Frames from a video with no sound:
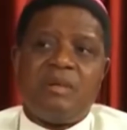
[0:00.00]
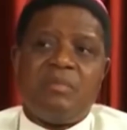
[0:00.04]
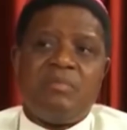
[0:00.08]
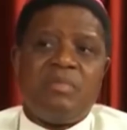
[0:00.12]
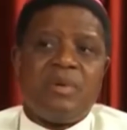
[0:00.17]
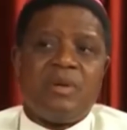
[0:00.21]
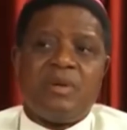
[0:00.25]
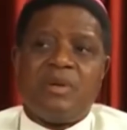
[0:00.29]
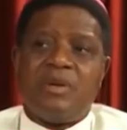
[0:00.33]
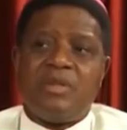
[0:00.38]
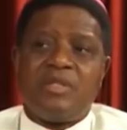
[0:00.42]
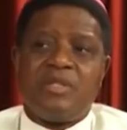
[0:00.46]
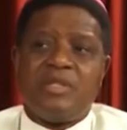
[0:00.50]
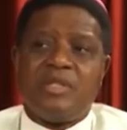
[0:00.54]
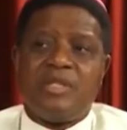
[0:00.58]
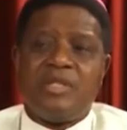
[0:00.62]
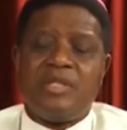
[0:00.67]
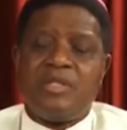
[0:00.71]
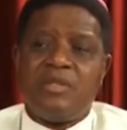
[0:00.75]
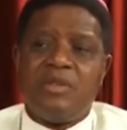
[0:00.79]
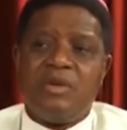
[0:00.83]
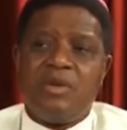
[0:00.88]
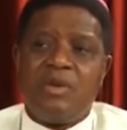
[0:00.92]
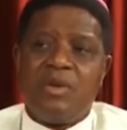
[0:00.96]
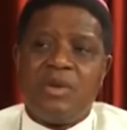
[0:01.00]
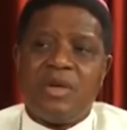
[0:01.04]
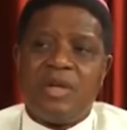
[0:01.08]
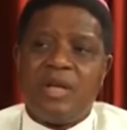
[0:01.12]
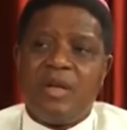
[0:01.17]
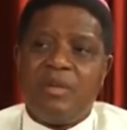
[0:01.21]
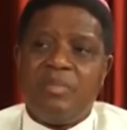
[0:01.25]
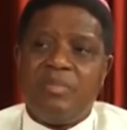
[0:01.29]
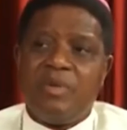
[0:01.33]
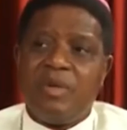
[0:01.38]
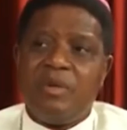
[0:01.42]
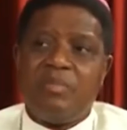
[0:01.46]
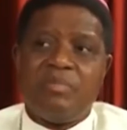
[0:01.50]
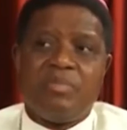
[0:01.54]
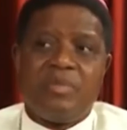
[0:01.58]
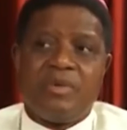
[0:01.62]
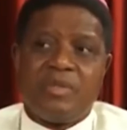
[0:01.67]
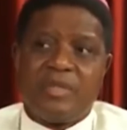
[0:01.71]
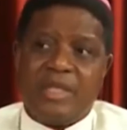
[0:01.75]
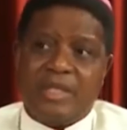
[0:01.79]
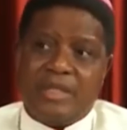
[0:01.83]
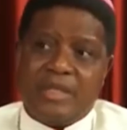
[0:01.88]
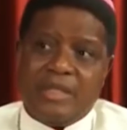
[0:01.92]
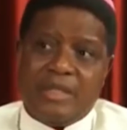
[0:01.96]
Because it is no longer being
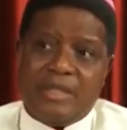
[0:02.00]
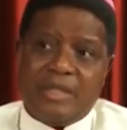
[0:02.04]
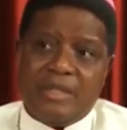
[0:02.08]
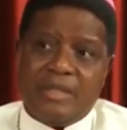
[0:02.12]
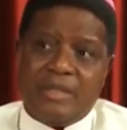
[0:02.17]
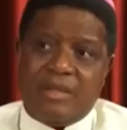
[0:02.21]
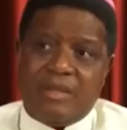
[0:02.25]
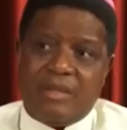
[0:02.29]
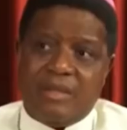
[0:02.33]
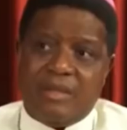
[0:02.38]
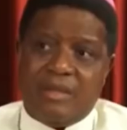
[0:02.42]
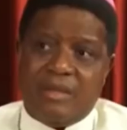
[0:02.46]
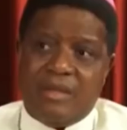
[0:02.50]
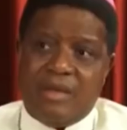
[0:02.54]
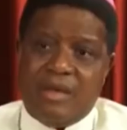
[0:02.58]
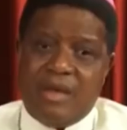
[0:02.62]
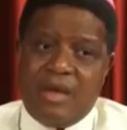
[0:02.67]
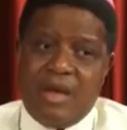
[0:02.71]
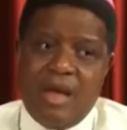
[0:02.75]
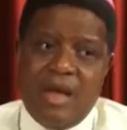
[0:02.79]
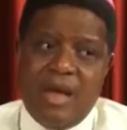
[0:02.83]
protected. Yes.